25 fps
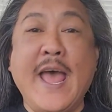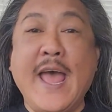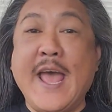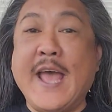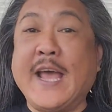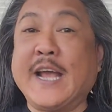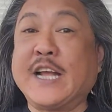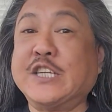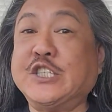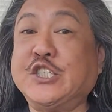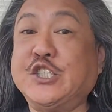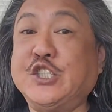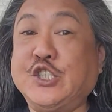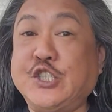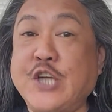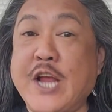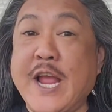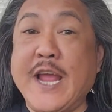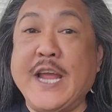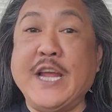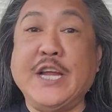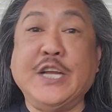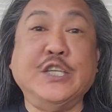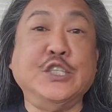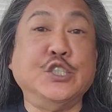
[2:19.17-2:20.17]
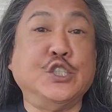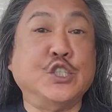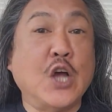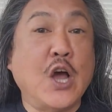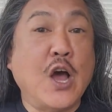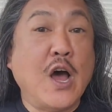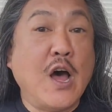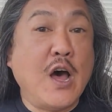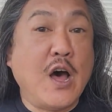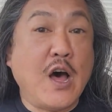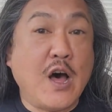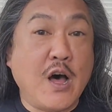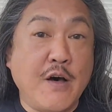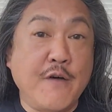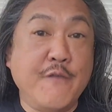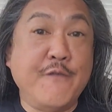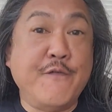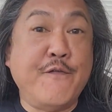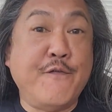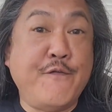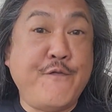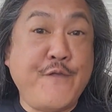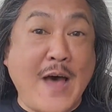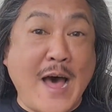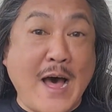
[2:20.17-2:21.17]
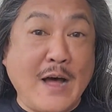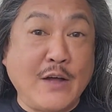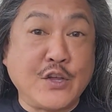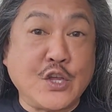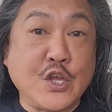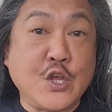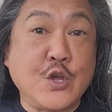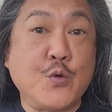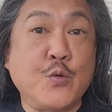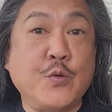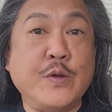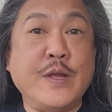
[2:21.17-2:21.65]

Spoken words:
exchange of value.